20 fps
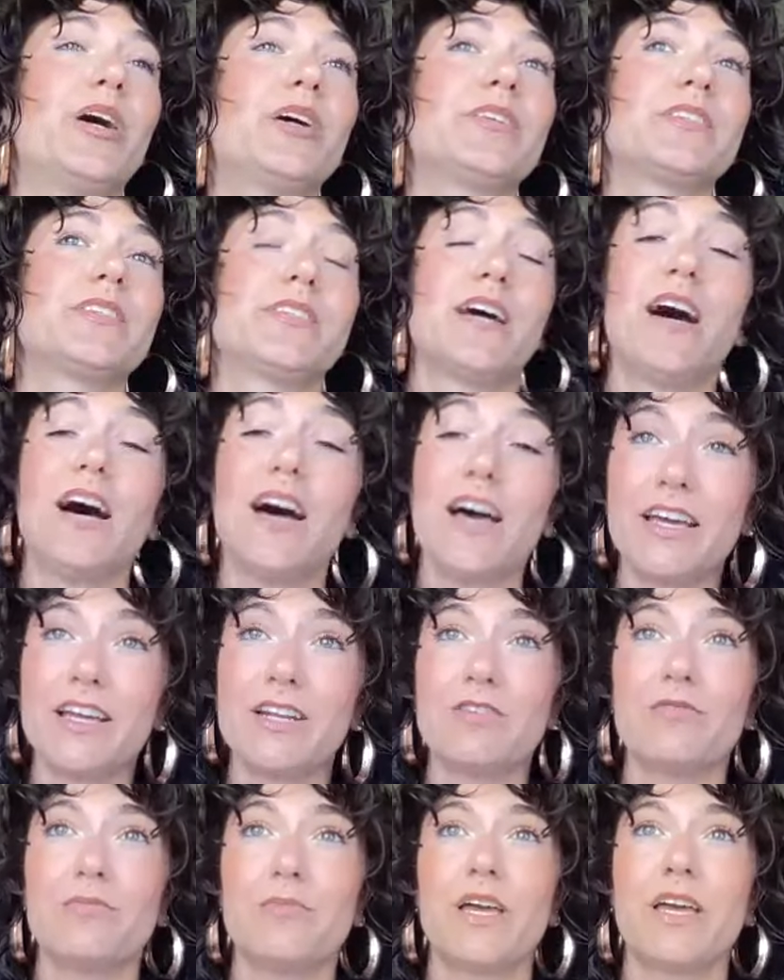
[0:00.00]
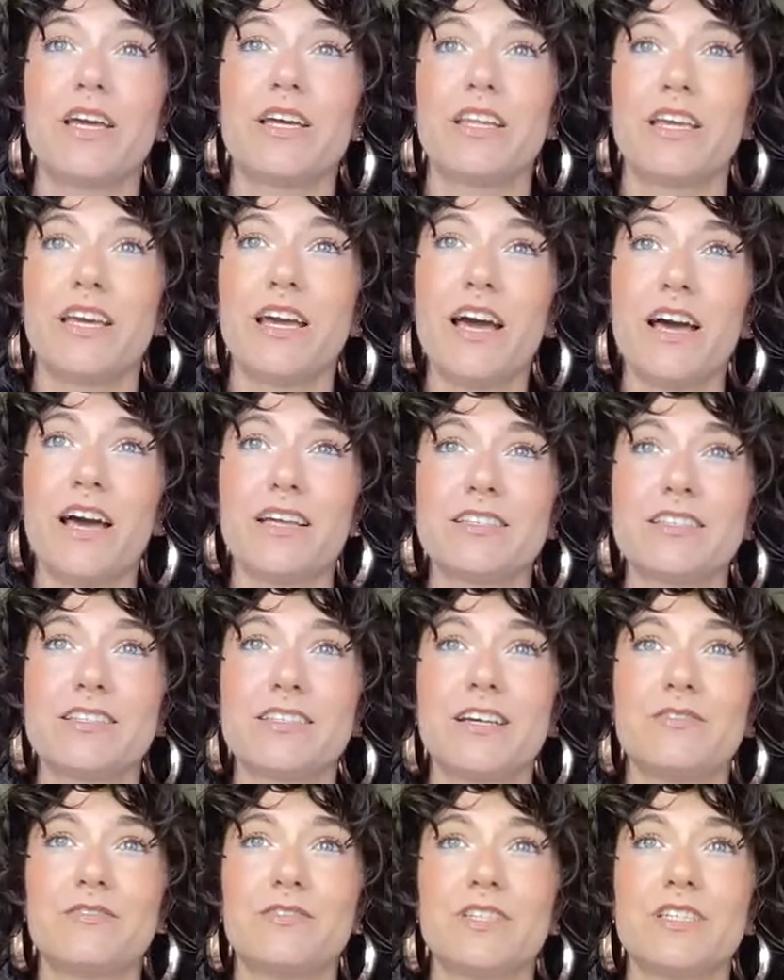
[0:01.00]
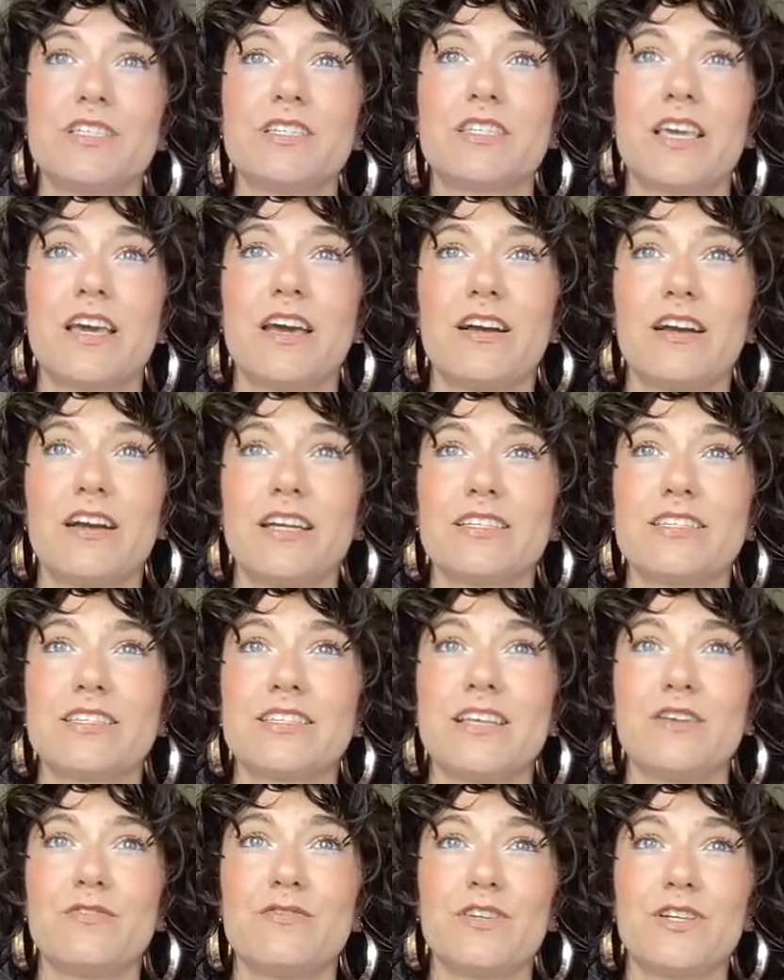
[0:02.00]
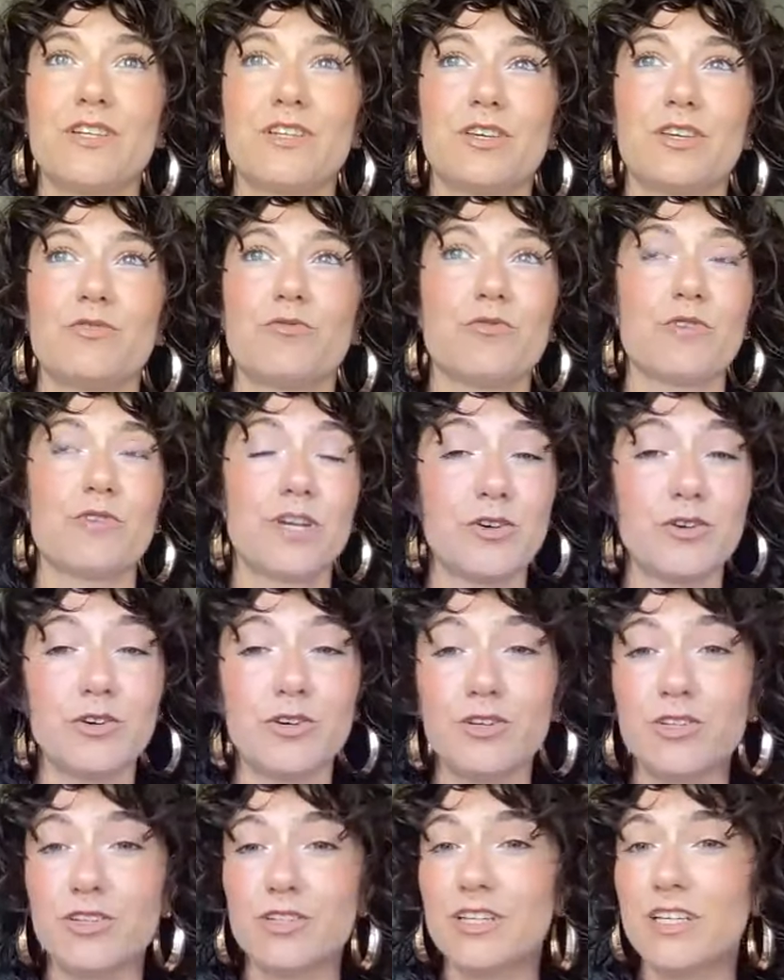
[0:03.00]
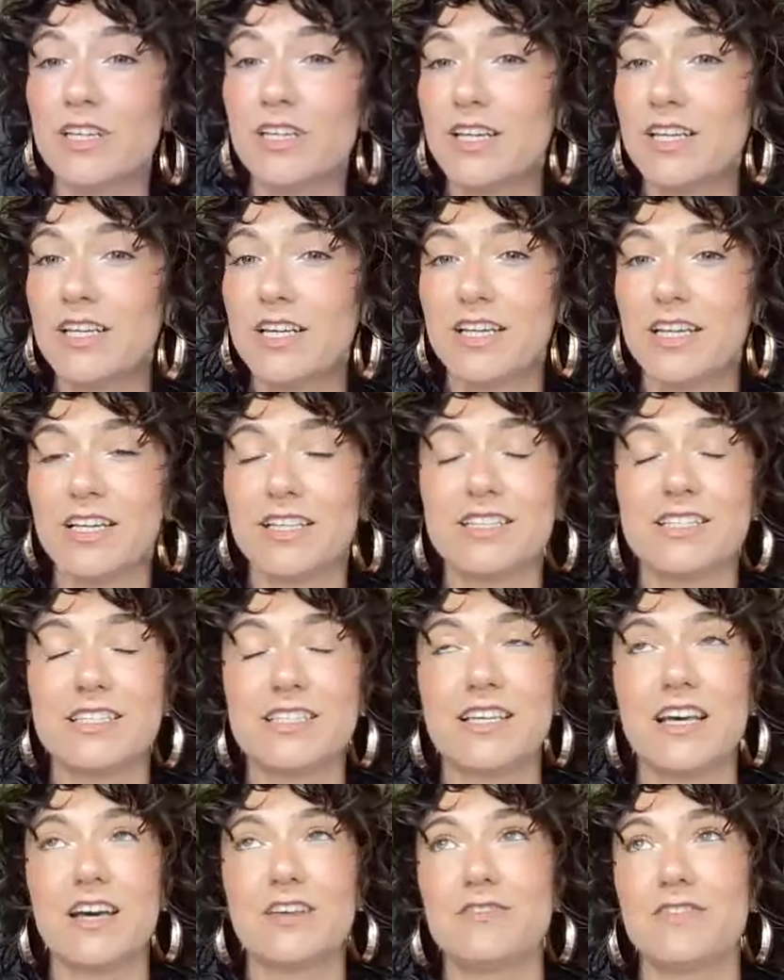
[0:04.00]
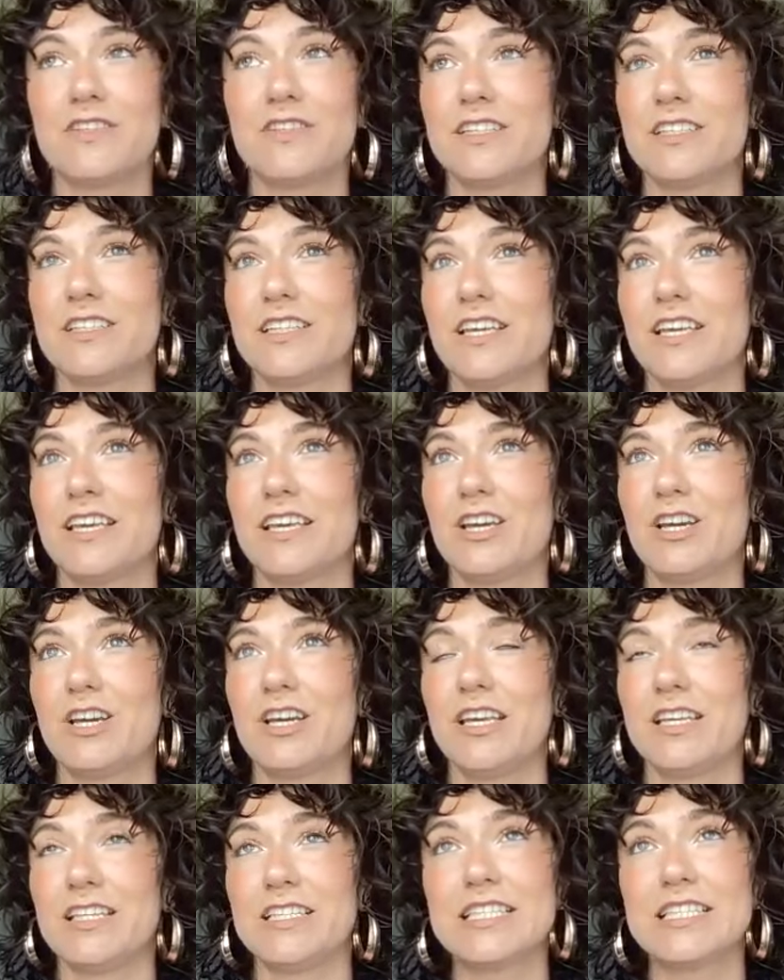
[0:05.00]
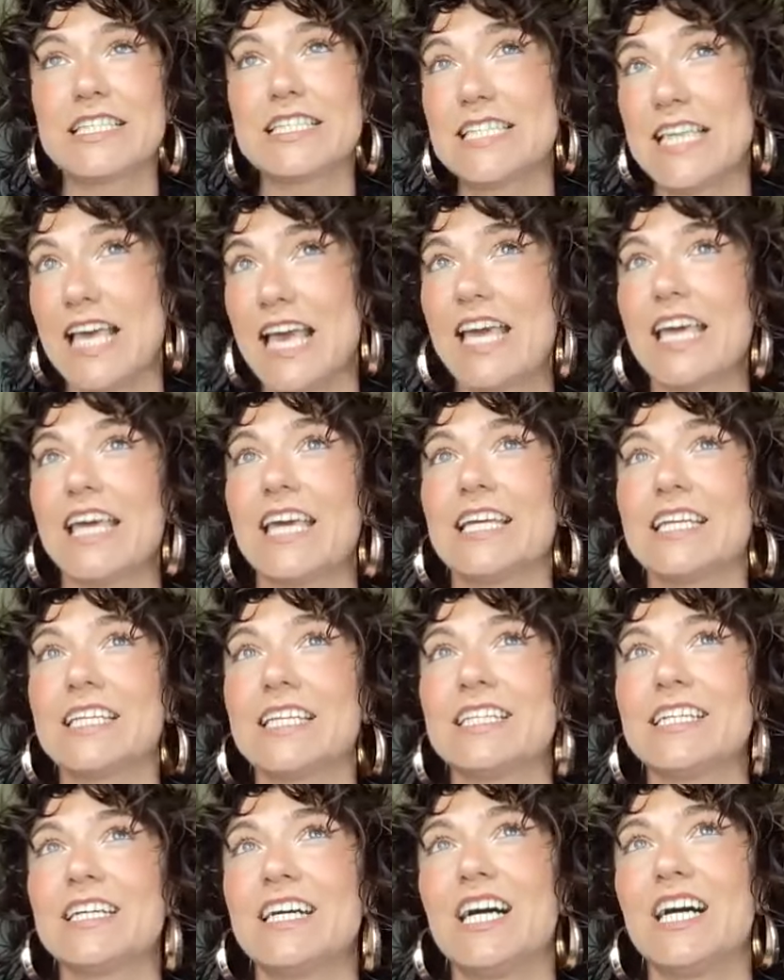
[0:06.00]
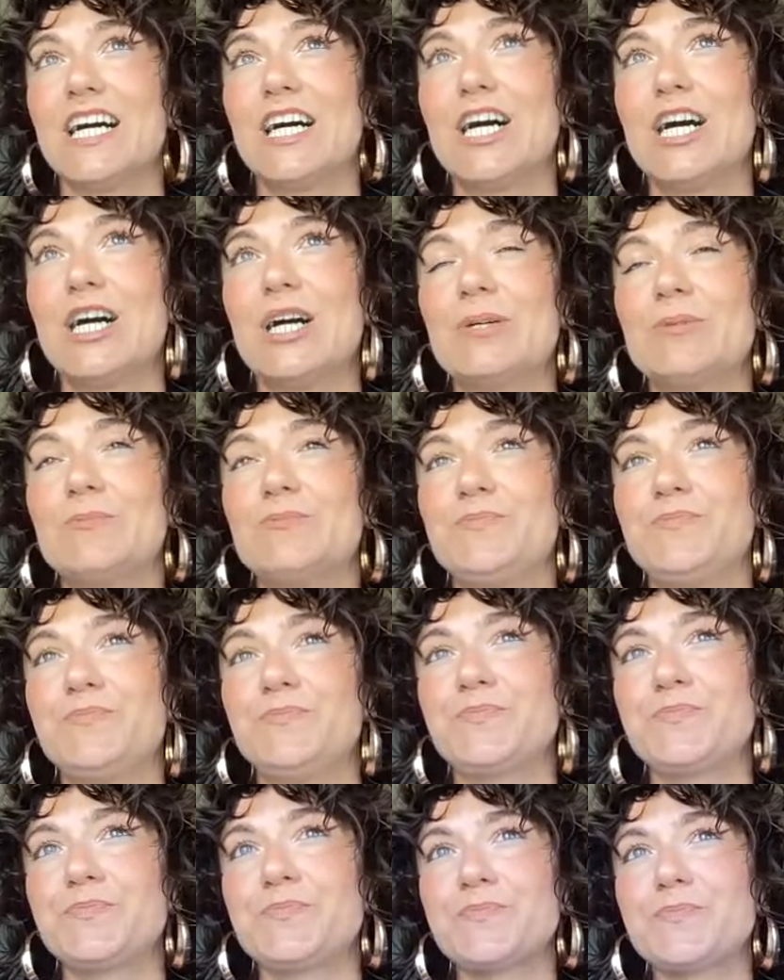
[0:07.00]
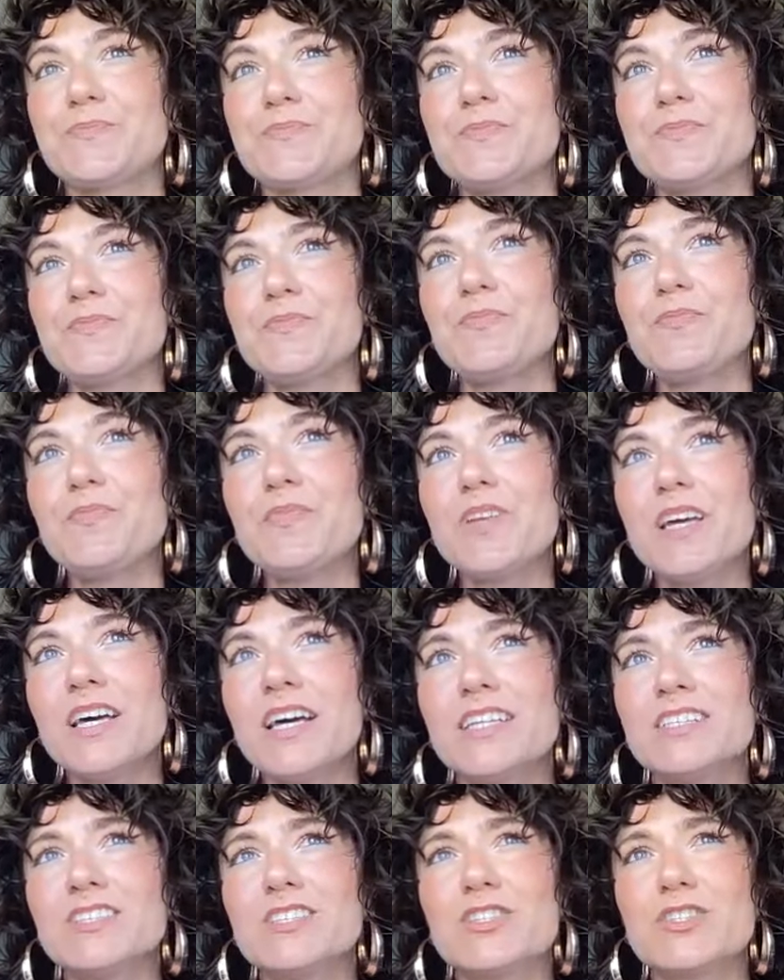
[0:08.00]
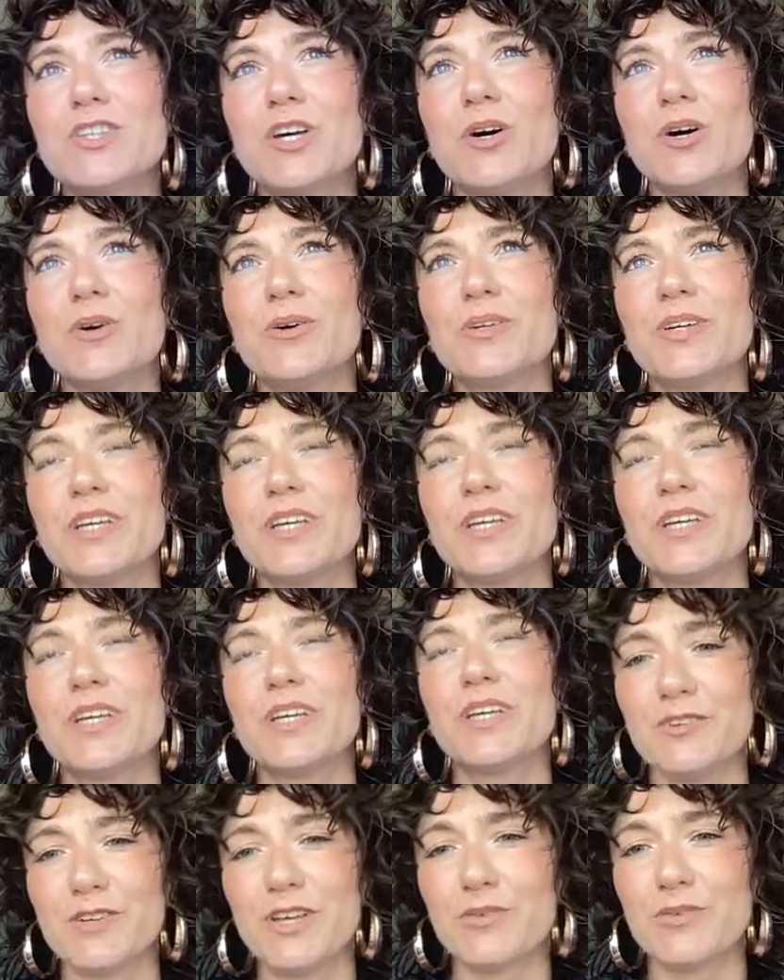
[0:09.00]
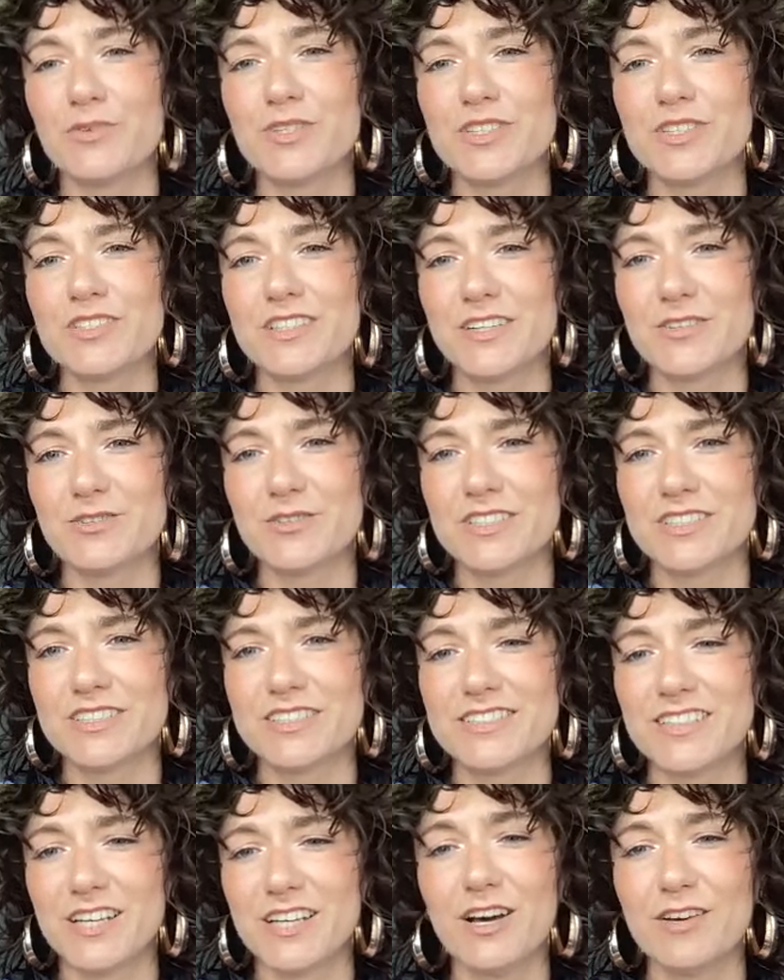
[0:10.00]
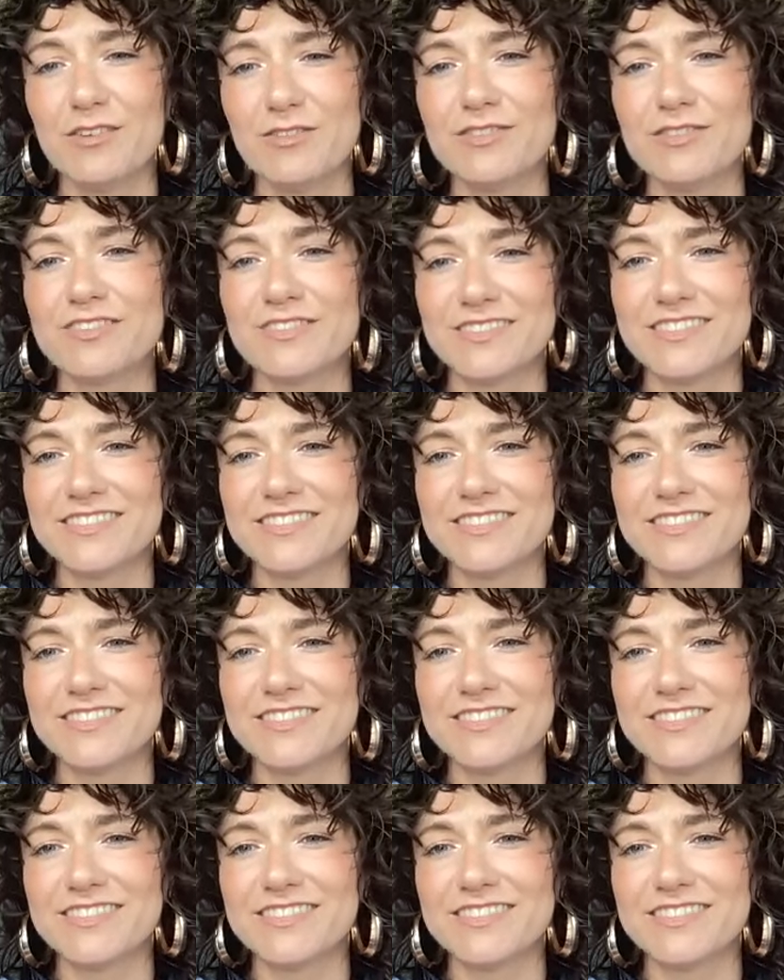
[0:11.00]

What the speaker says: side of me. And yeah, it's definitely scary. It's definitely real. It's definitely insane. And so, yeah, it was tough.